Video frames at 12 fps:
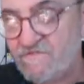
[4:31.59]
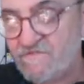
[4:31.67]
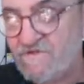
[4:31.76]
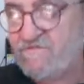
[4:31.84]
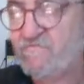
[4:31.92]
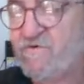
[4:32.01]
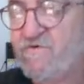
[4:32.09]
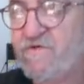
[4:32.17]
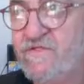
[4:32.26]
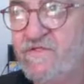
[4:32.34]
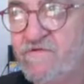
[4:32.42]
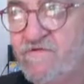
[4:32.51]
that's
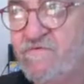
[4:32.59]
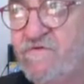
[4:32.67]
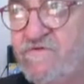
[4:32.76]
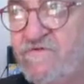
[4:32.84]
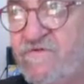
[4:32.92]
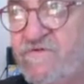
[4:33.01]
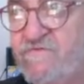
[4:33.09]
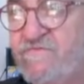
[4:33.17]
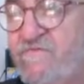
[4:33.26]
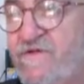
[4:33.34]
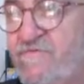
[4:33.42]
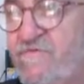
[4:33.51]
building the neurons and
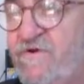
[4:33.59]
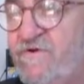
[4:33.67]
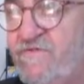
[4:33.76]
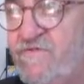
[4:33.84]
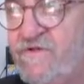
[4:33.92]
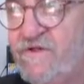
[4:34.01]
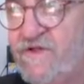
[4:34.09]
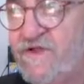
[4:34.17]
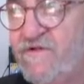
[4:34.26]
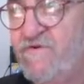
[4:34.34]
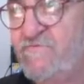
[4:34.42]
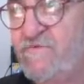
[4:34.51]
whatnot that are going
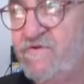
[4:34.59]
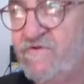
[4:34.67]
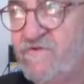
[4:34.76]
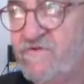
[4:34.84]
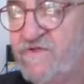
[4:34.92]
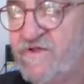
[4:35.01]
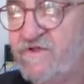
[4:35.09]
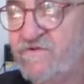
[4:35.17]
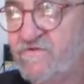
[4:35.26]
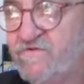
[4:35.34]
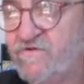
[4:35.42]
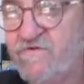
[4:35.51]
to help you do this later.
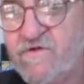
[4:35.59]
So,